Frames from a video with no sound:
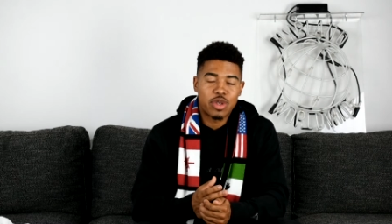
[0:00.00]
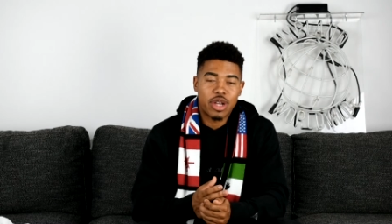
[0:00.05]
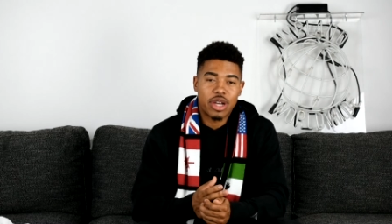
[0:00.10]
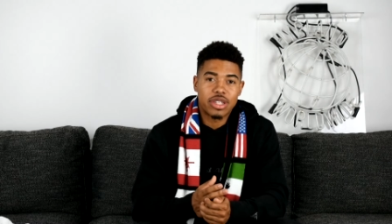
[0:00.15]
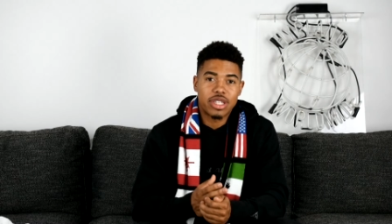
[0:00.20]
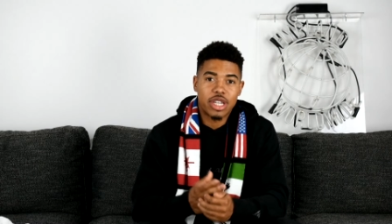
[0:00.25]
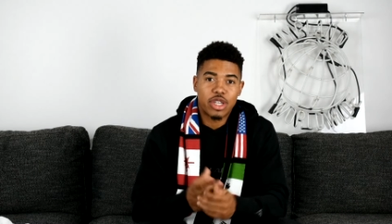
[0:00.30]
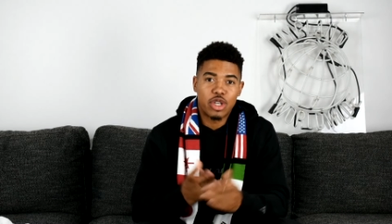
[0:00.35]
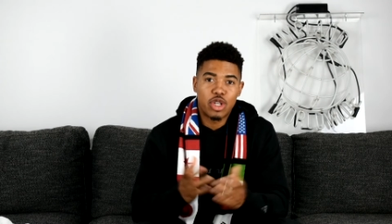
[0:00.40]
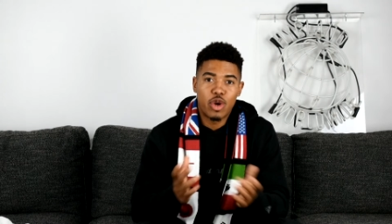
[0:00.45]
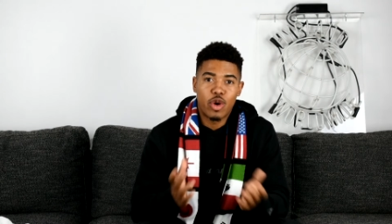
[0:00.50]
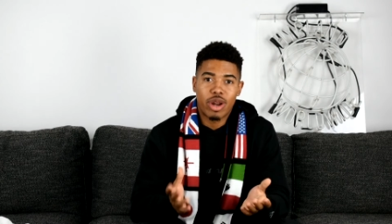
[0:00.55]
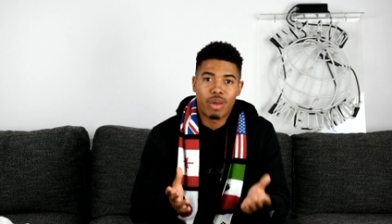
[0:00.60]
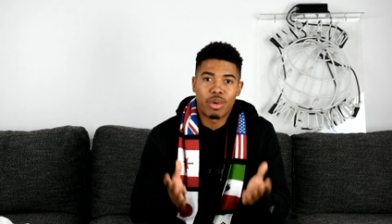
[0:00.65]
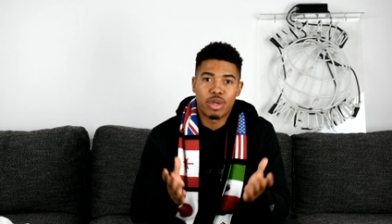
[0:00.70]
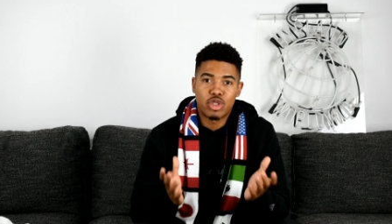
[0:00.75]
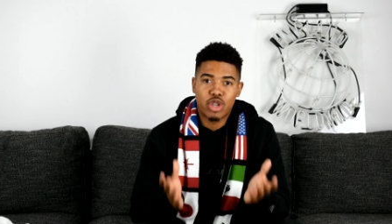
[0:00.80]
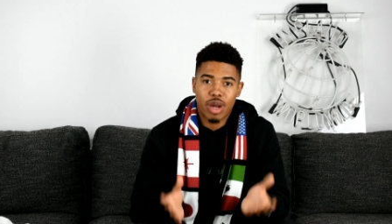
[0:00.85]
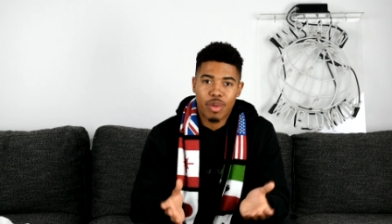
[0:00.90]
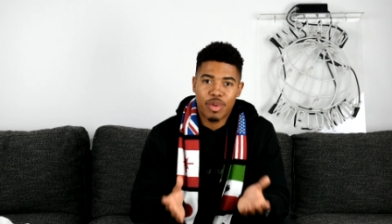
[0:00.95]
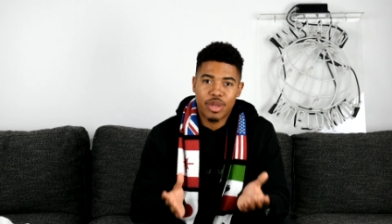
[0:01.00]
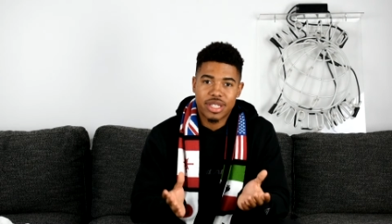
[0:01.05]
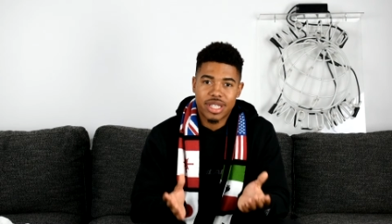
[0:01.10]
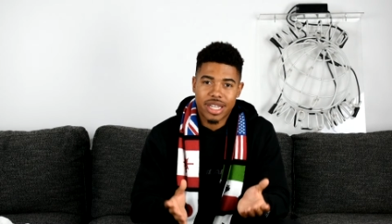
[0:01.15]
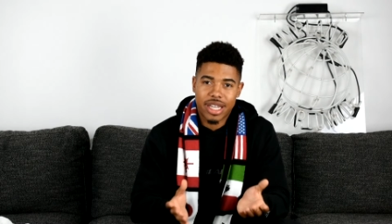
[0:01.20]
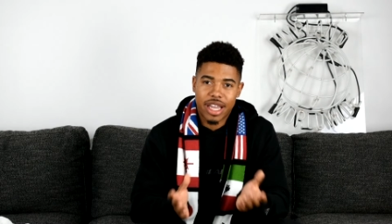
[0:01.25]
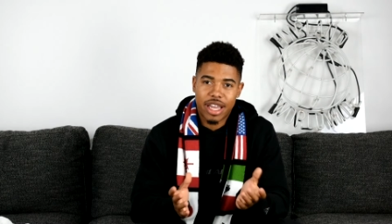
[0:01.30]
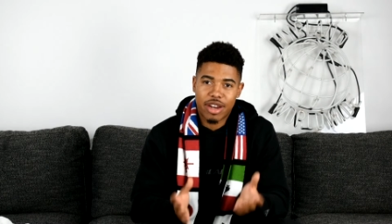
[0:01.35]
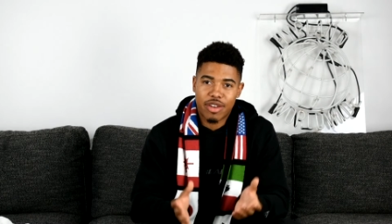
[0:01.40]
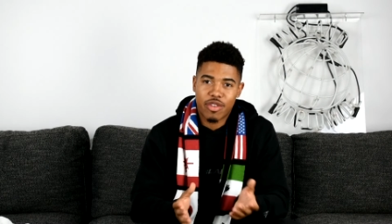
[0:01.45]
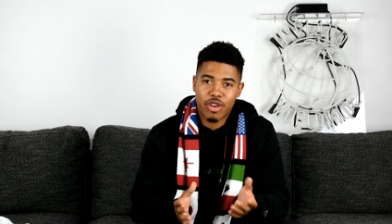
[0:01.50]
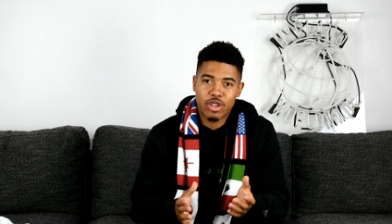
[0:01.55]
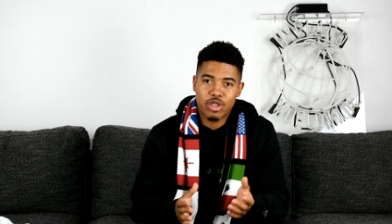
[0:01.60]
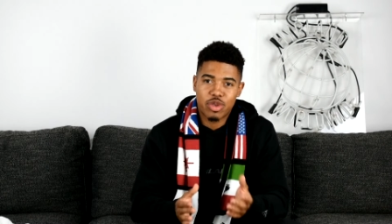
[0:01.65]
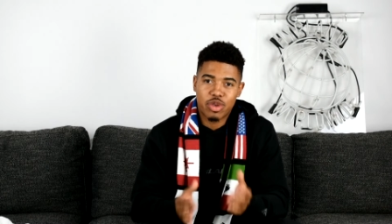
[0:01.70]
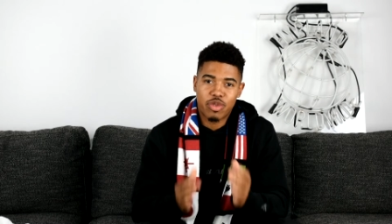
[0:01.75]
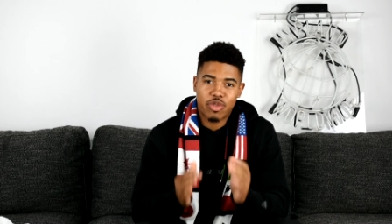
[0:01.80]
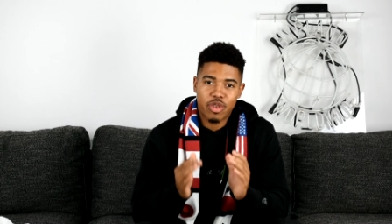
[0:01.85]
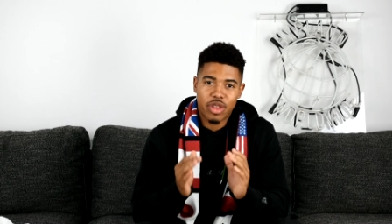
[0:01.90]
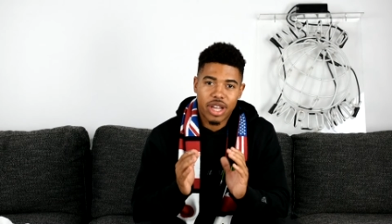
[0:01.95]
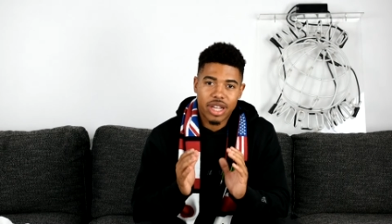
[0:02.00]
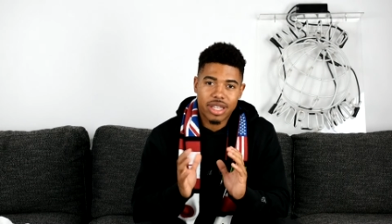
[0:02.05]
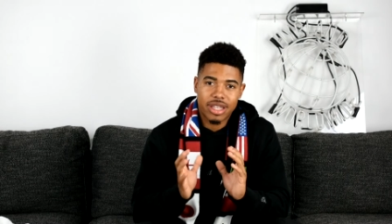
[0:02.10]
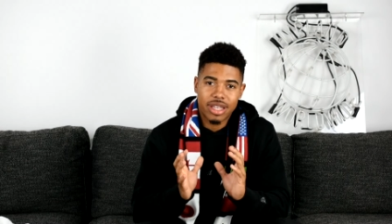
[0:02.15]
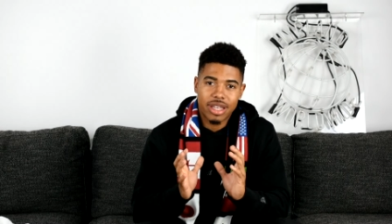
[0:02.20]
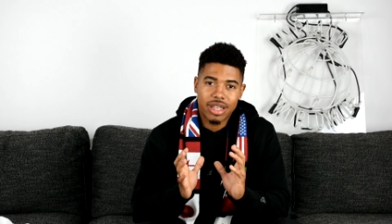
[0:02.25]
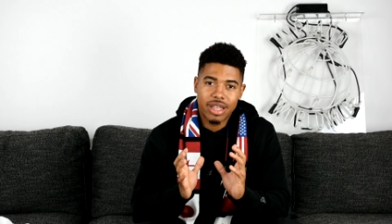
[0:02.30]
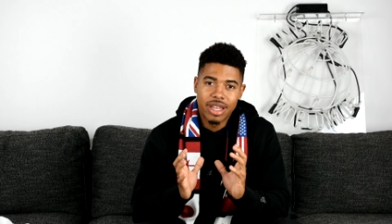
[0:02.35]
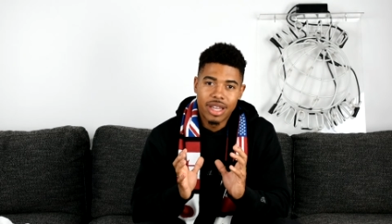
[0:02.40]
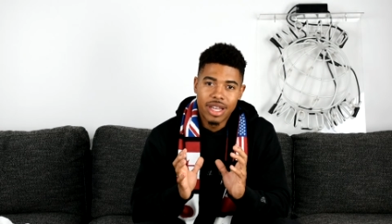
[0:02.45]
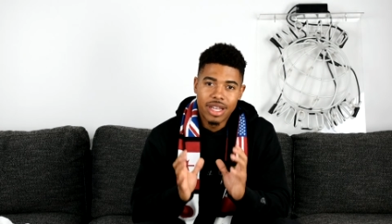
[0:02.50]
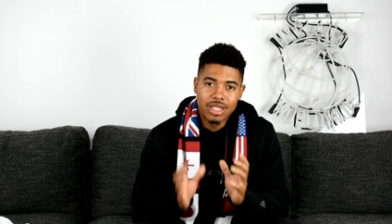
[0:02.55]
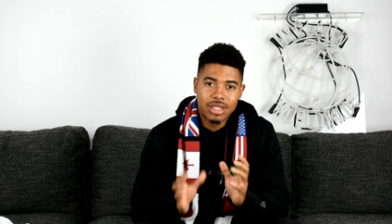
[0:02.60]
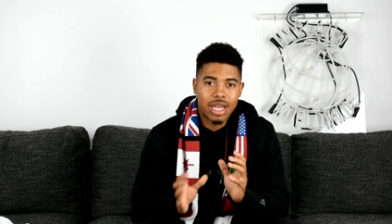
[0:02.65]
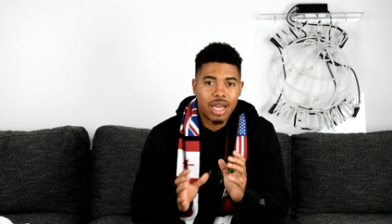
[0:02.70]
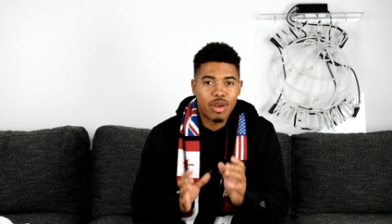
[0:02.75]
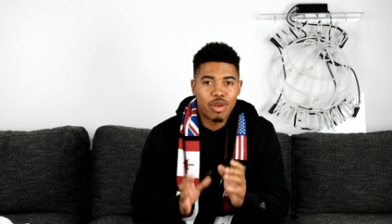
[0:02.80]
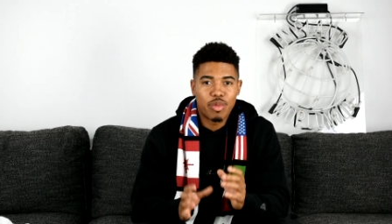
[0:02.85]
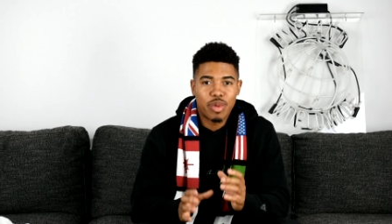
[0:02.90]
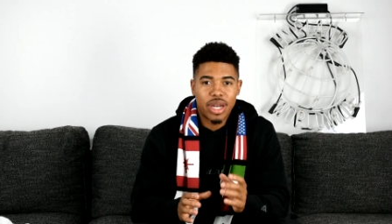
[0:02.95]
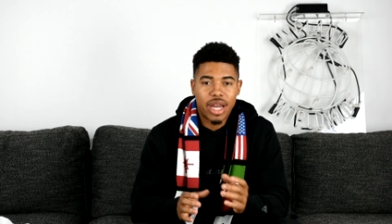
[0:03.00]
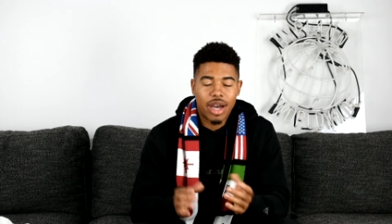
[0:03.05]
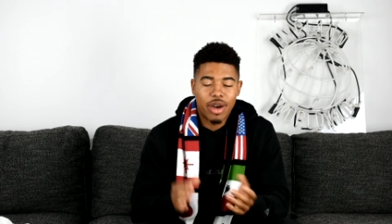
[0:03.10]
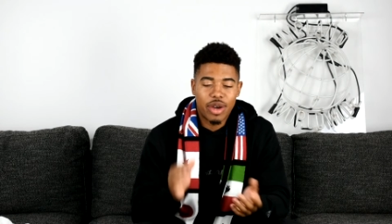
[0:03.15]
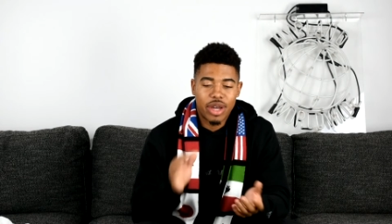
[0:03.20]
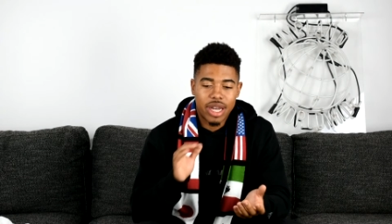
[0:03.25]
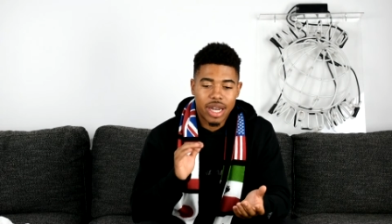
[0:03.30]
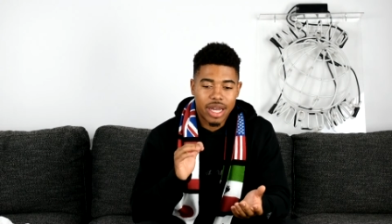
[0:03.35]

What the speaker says: And I was like, you know what, I'm gonna drop it as like an anniversary for like the time we've been out.